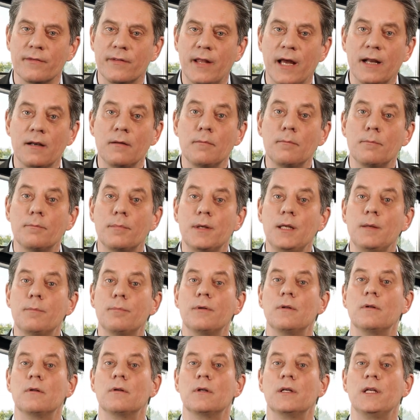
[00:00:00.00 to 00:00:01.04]
Then
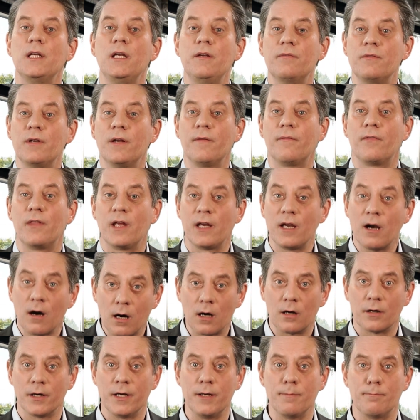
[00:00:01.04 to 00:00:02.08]
people, even if they
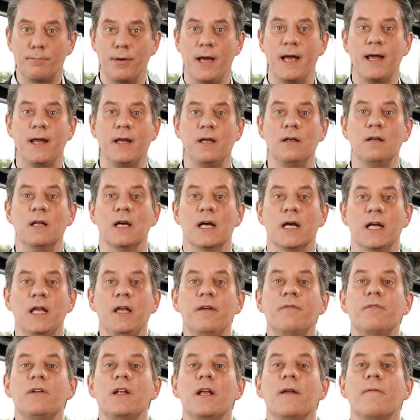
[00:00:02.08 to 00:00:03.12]
are in pain,
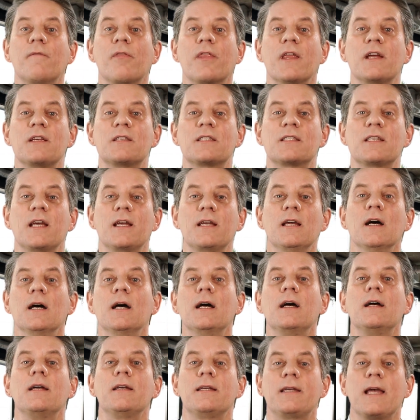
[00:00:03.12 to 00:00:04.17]
even if they say,
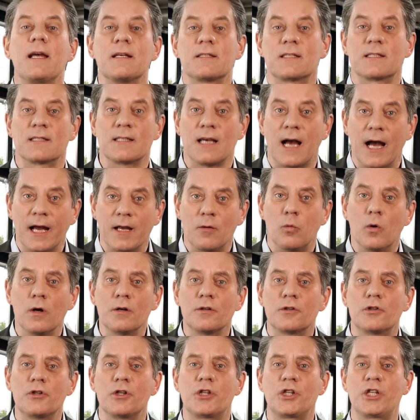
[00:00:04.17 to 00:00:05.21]
yes, I
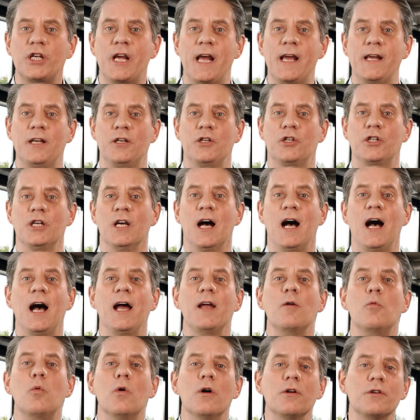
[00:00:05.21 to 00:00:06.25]
want to change,
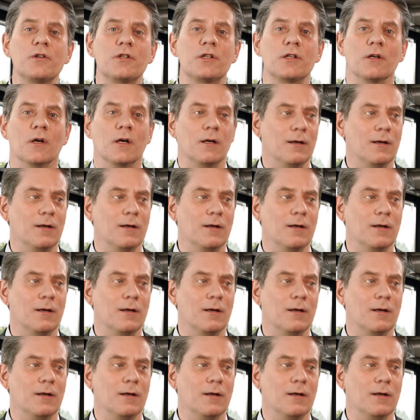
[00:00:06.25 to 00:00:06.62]
I want